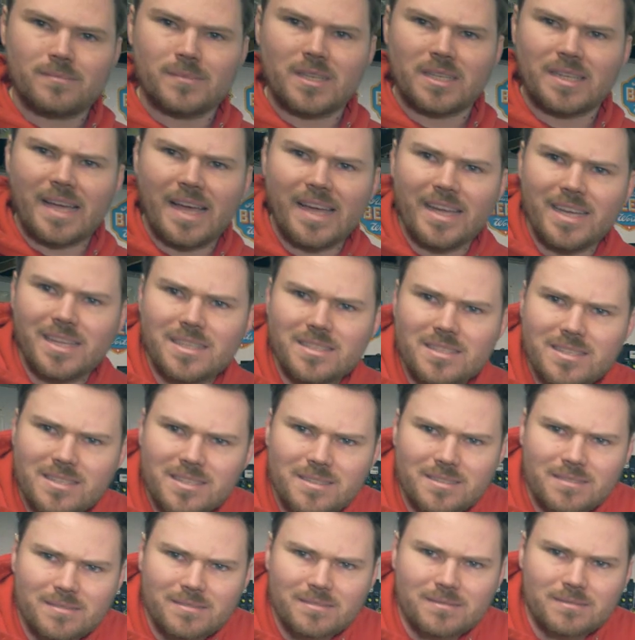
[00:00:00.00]
Okay,
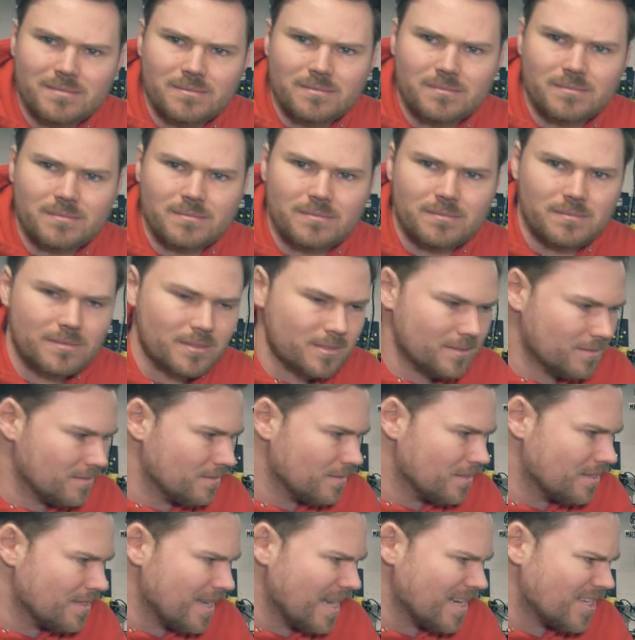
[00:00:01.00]
it's,
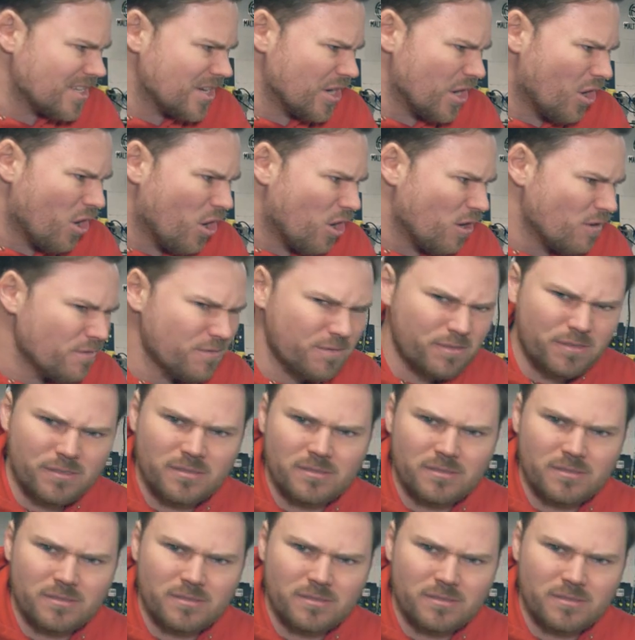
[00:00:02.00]
it's actually off.